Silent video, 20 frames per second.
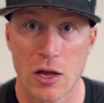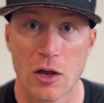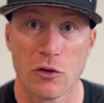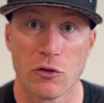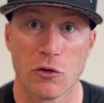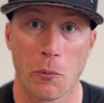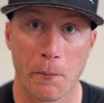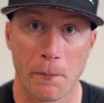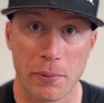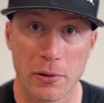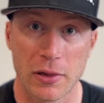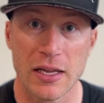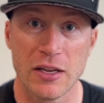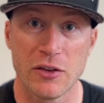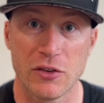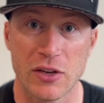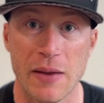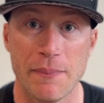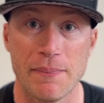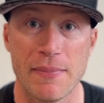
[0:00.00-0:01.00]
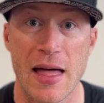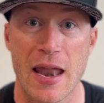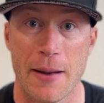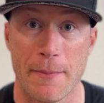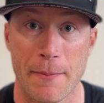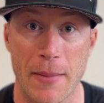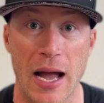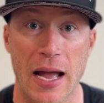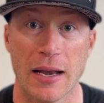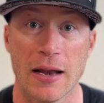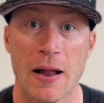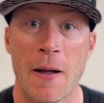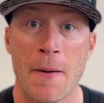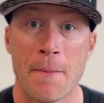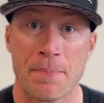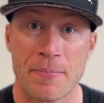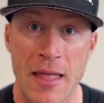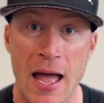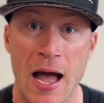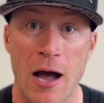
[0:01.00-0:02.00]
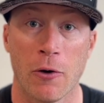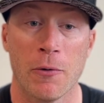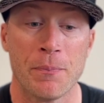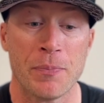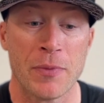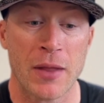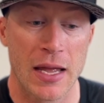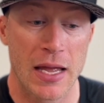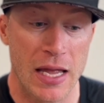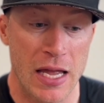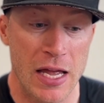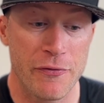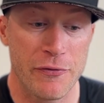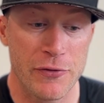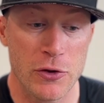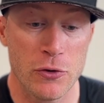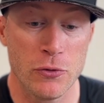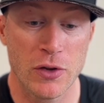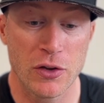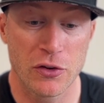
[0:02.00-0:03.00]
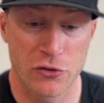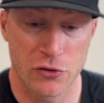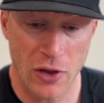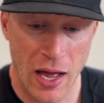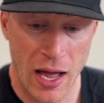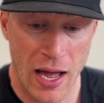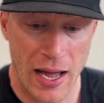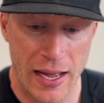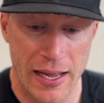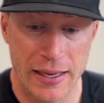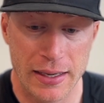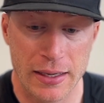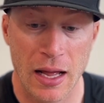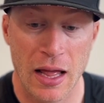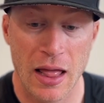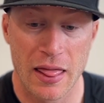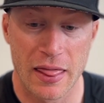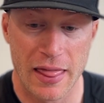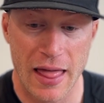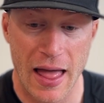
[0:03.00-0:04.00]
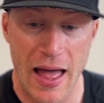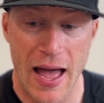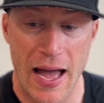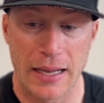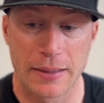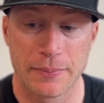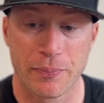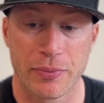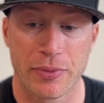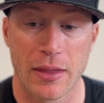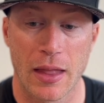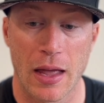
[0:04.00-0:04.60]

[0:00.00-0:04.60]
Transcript: So please keep that in mind. Now, if you decide that